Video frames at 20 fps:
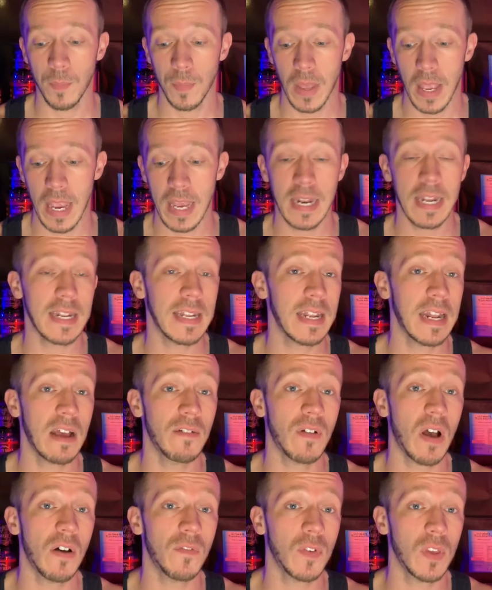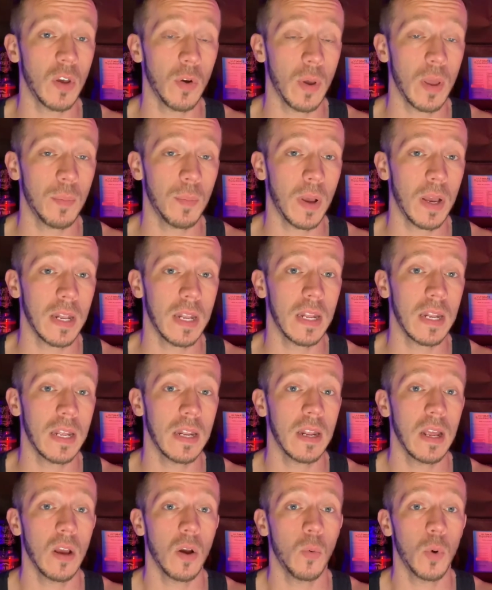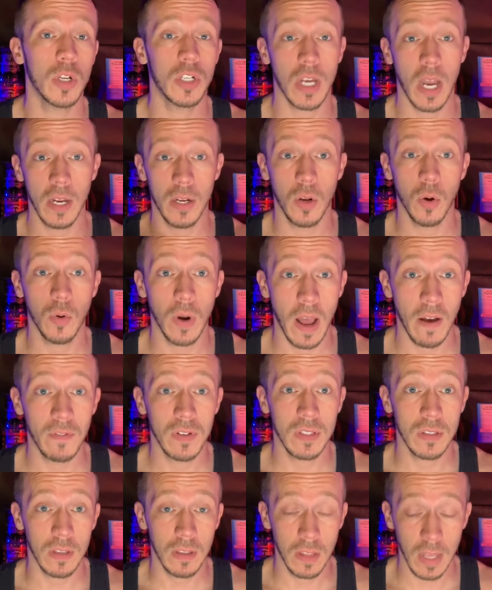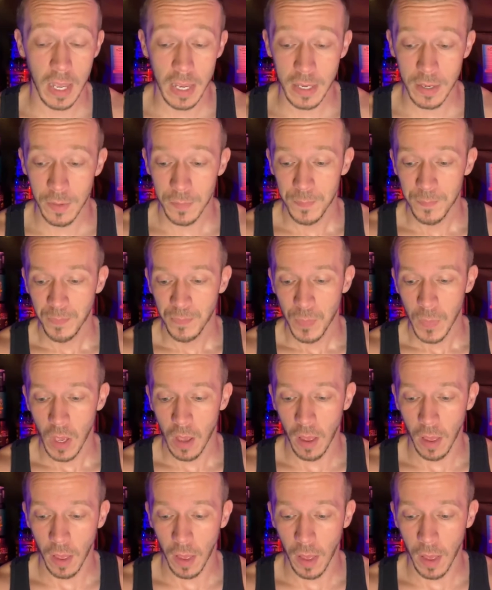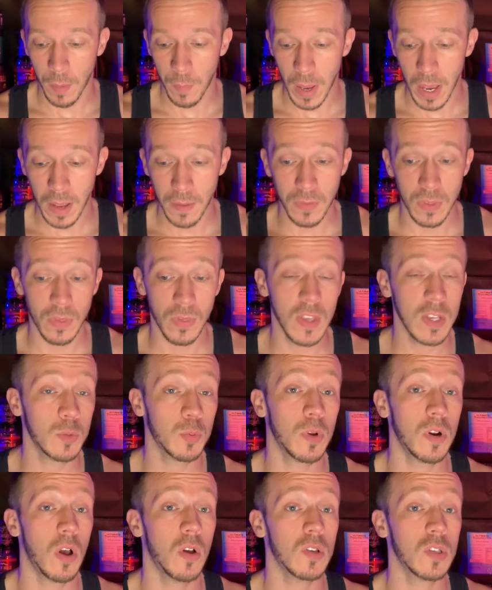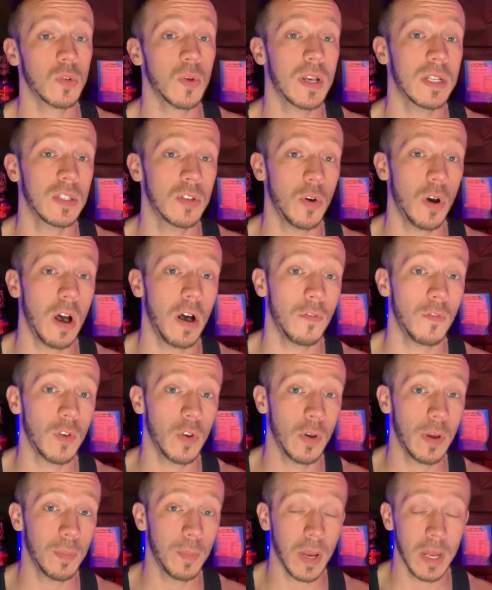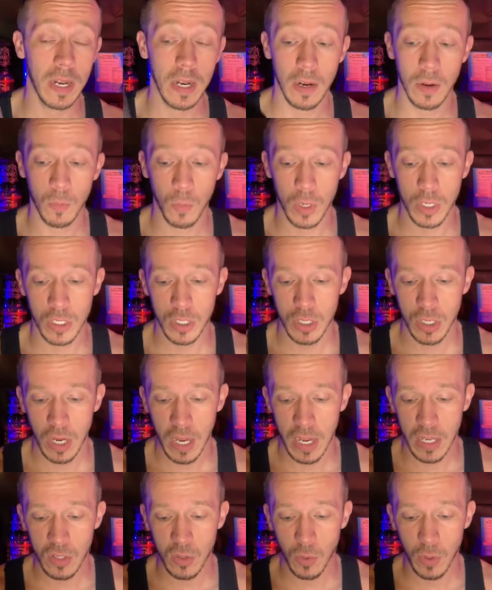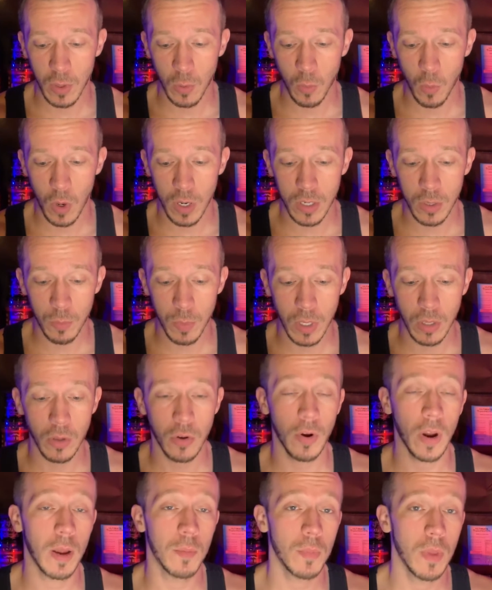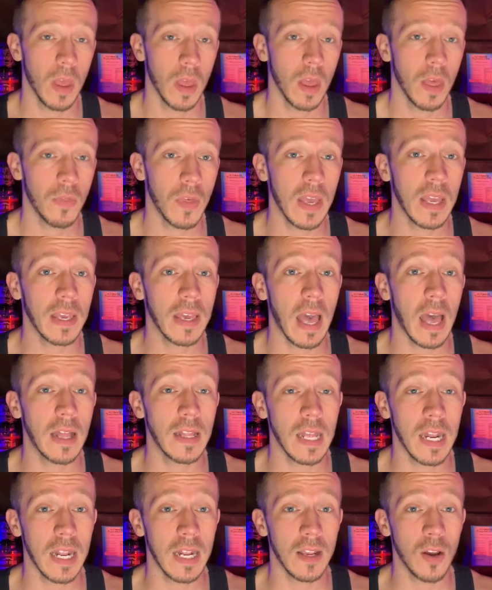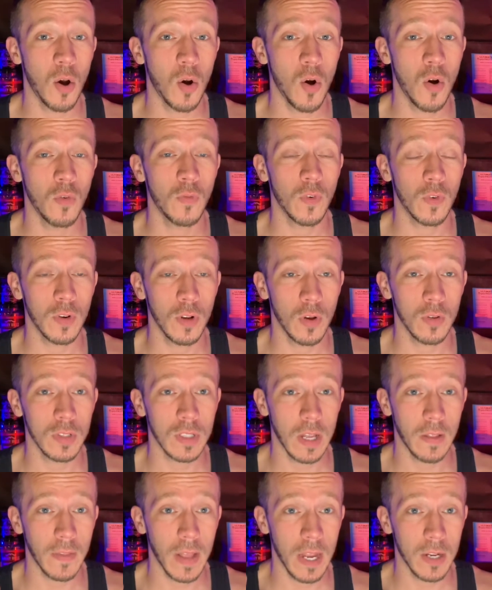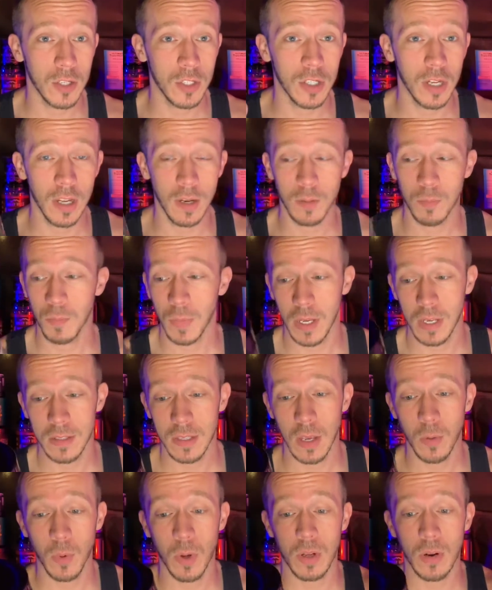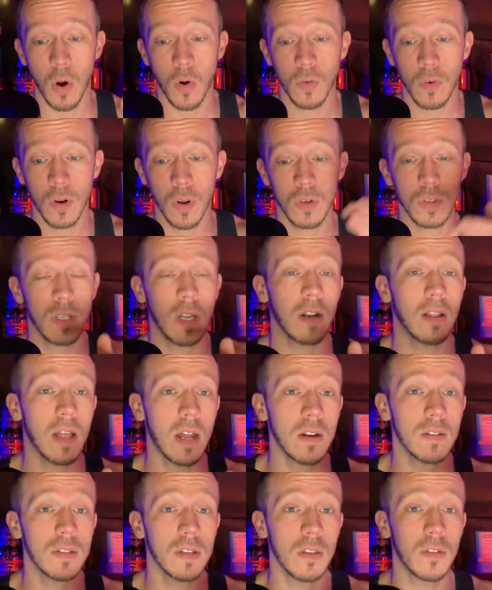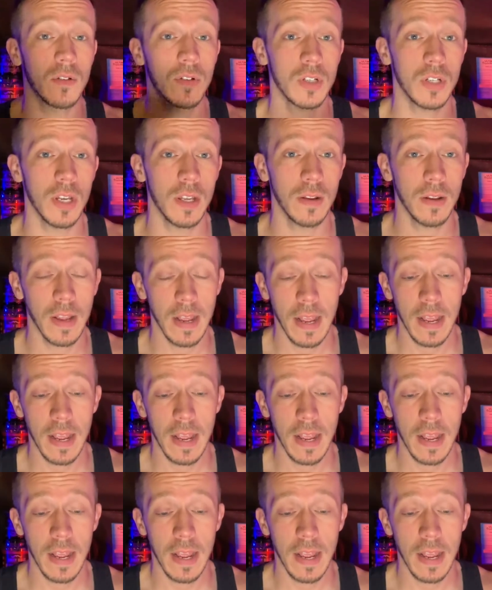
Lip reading: And it did have alpha yohimbine in it, which I don't obviously like. And this one also has alpha yohimbine in it, which is only 1 milligram. Thank God they didn't go overdose on that shit, because they went overdose on a lot of this other shit.